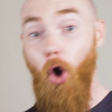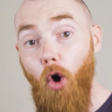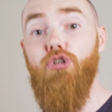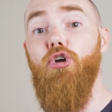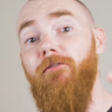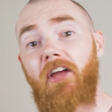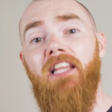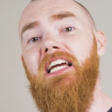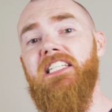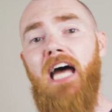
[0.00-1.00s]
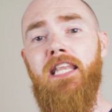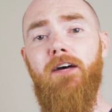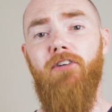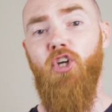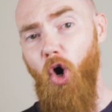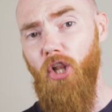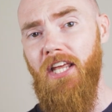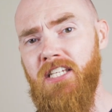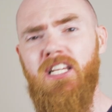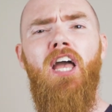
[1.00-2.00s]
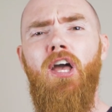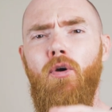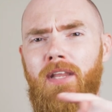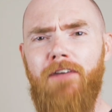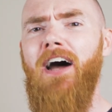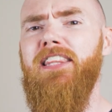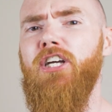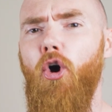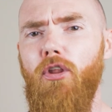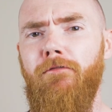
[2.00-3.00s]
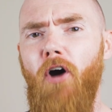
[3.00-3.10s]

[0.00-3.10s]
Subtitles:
And also failing to stand up for colleagues when they've had to call the